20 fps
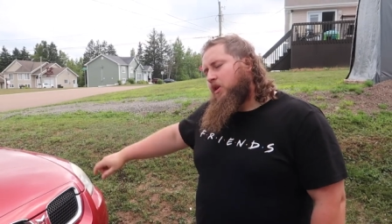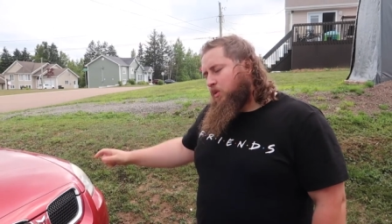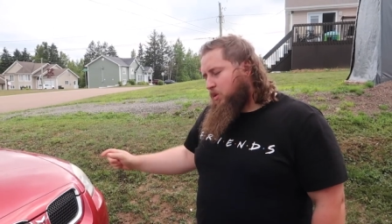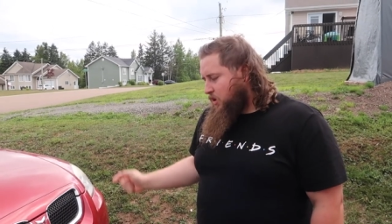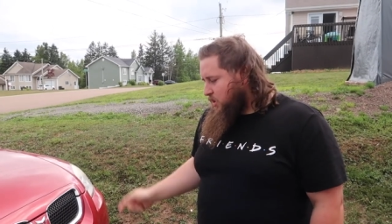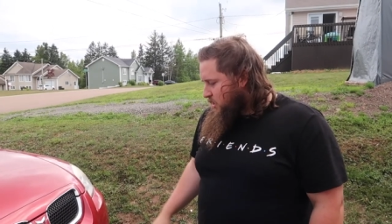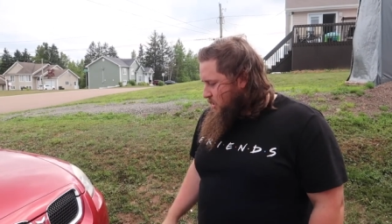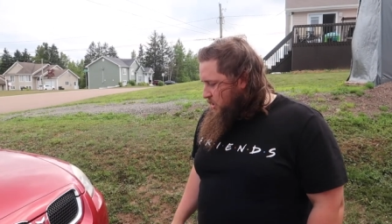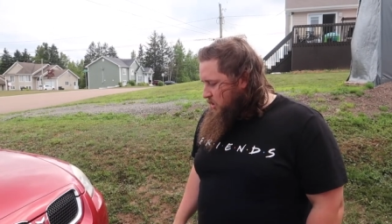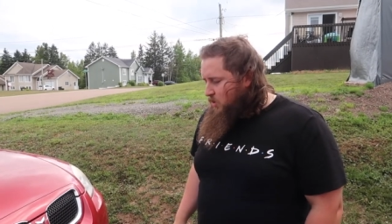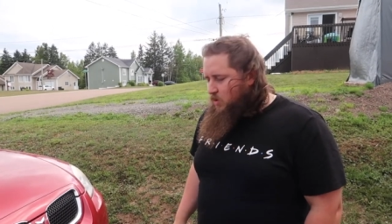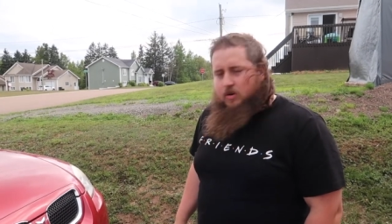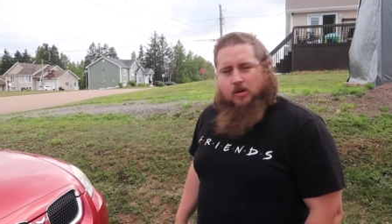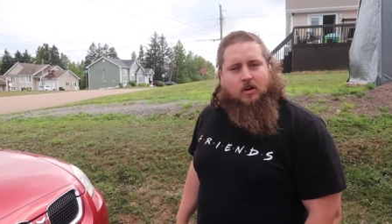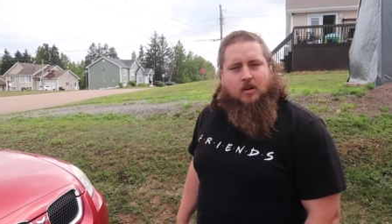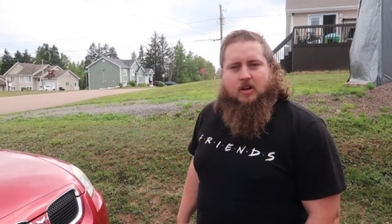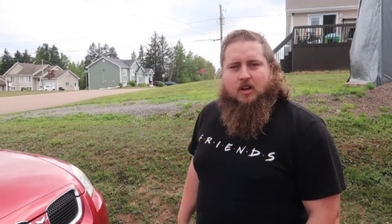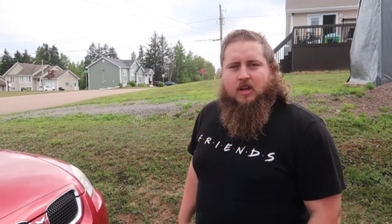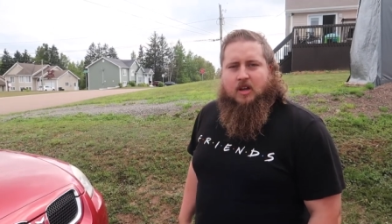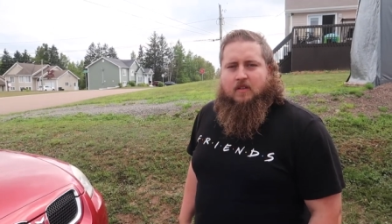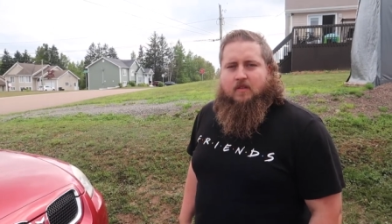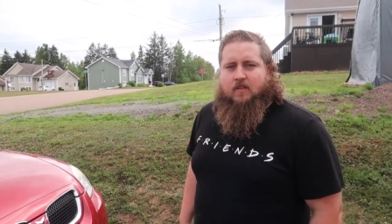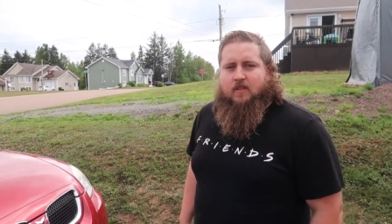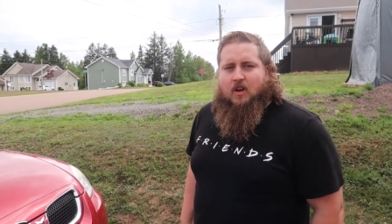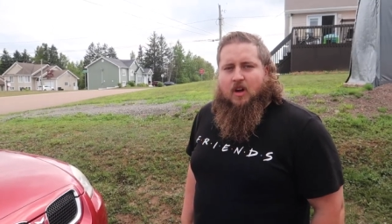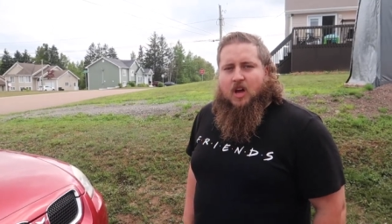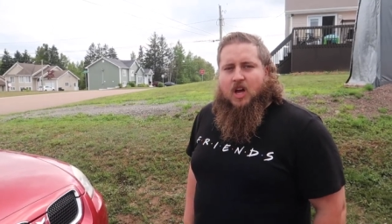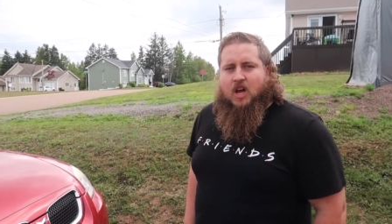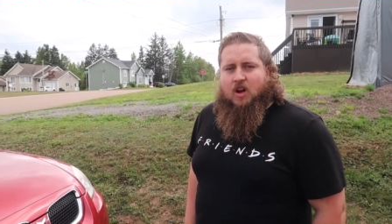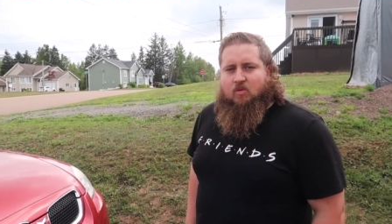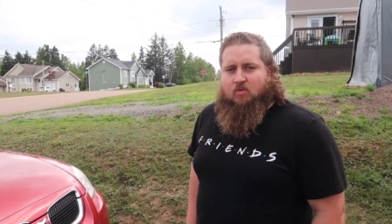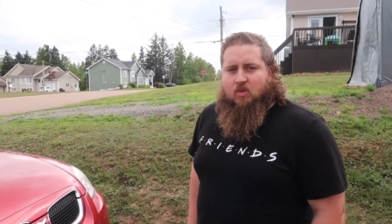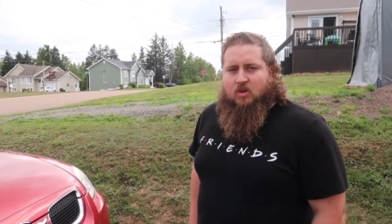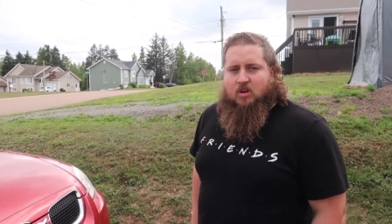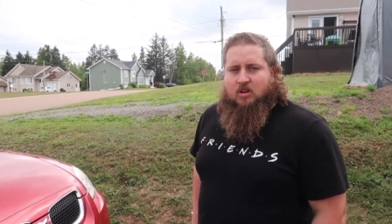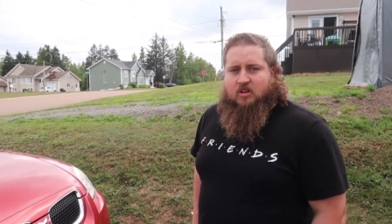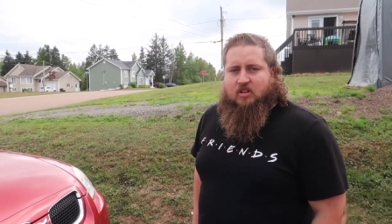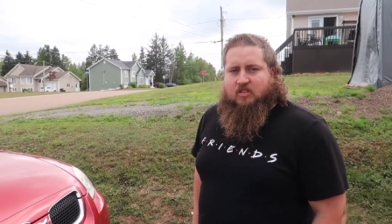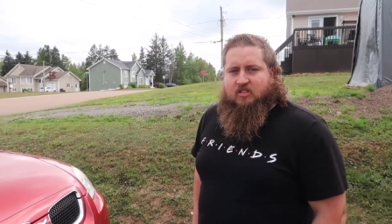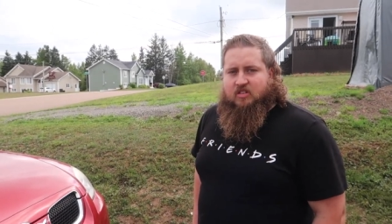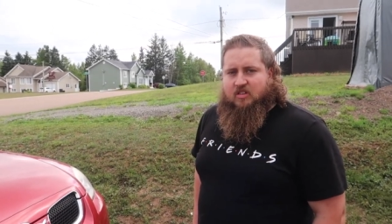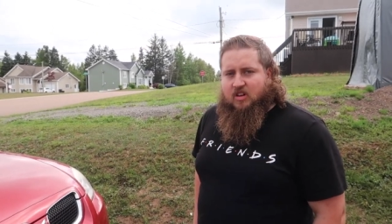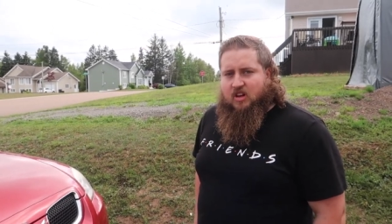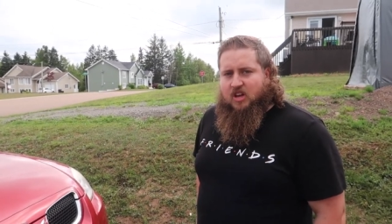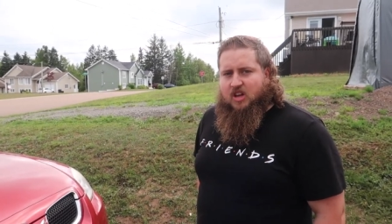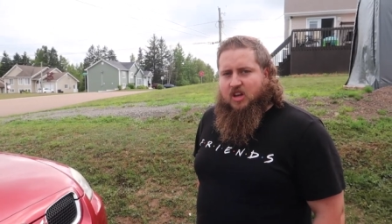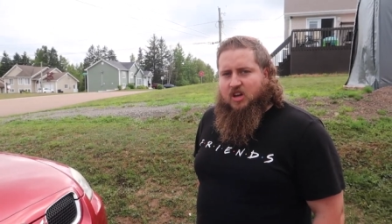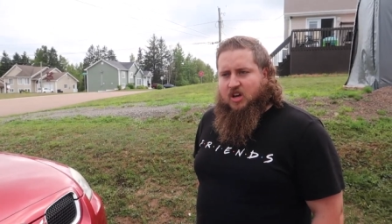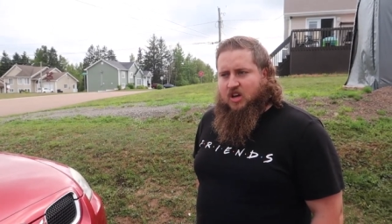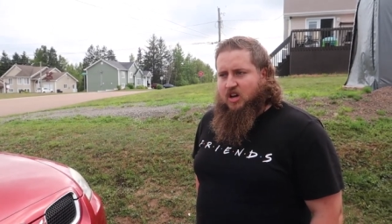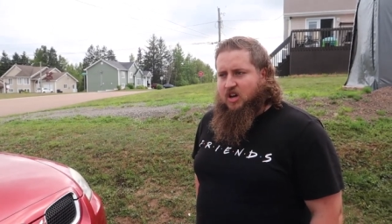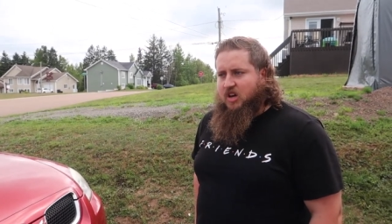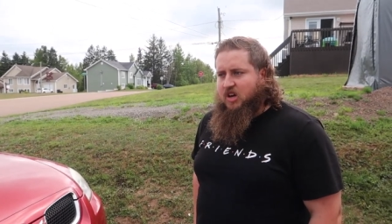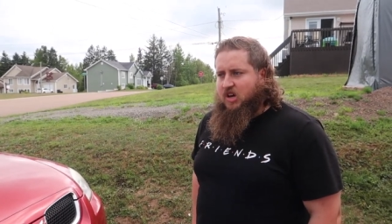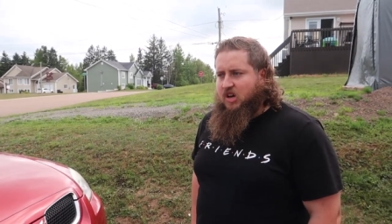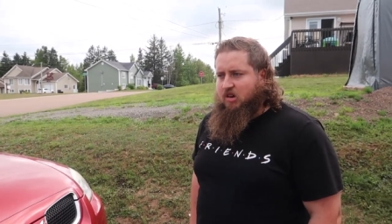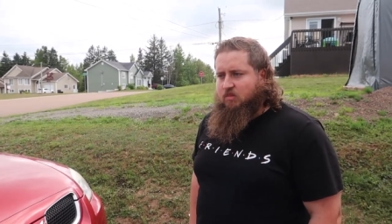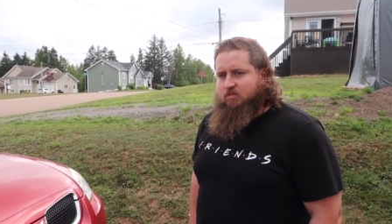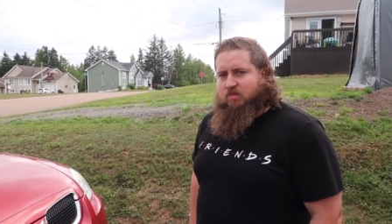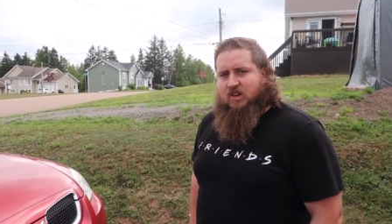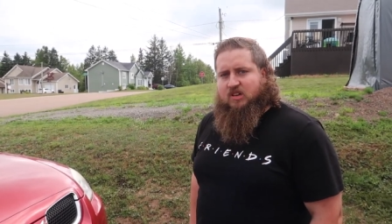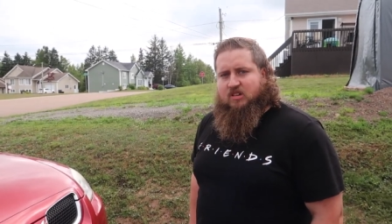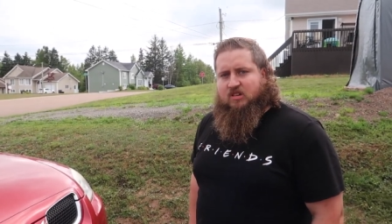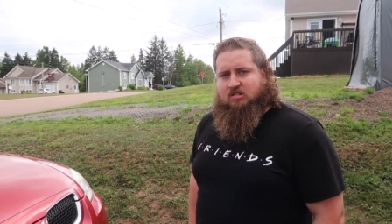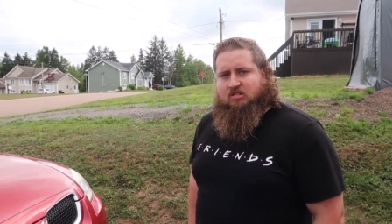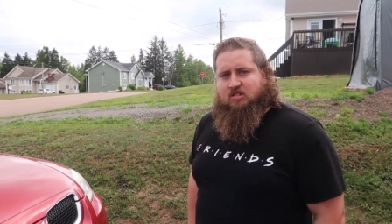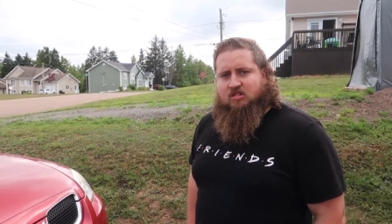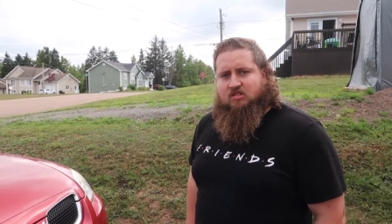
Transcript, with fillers: we're going to go underneath, and we're going to see how bad this